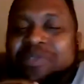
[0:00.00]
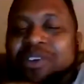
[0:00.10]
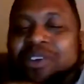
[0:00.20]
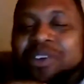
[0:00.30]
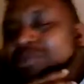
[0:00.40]

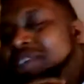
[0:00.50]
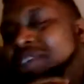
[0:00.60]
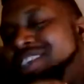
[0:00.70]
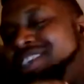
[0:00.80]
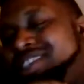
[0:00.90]
social
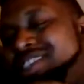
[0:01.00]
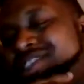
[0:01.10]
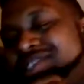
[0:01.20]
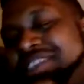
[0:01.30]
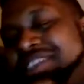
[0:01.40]
media.
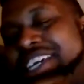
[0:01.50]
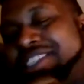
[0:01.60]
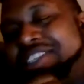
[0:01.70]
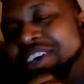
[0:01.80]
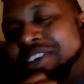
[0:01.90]

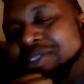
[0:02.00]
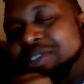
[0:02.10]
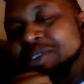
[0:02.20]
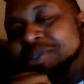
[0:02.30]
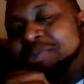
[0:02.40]
Yeah, I saw it
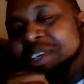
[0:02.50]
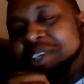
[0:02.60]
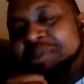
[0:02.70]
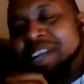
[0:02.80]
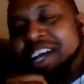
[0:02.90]
on social
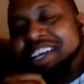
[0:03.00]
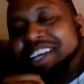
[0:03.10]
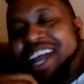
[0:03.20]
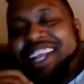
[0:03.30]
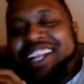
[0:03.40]
media, but I
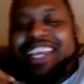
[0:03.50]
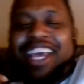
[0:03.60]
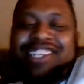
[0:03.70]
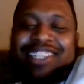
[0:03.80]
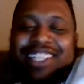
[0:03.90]

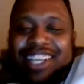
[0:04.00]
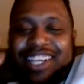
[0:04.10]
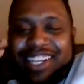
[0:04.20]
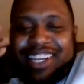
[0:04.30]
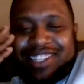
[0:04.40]
didn't catch the
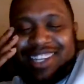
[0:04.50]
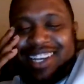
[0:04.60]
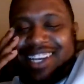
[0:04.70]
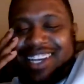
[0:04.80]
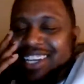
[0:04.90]
legs.
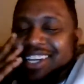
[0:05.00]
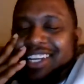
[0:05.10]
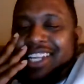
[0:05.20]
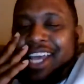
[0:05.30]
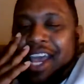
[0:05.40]

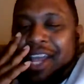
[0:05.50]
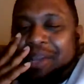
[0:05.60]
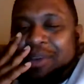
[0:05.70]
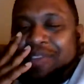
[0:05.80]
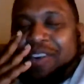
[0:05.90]
Yeah, that
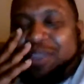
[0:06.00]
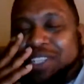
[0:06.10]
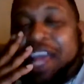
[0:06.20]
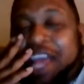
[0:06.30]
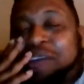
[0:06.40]
had to be
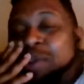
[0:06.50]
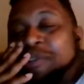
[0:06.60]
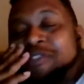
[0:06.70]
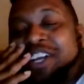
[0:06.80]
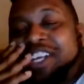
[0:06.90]
photos. That would
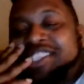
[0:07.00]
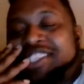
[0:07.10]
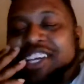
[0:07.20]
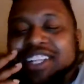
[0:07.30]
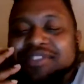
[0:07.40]
have been funny
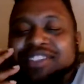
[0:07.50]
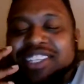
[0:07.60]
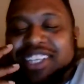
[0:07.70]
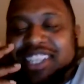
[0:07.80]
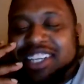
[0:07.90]
as hell if
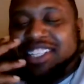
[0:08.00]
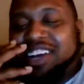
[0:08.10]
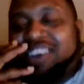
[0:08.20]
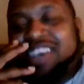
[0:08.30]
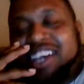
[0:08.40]
she
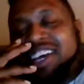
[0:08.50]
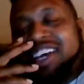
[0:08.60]
did, though.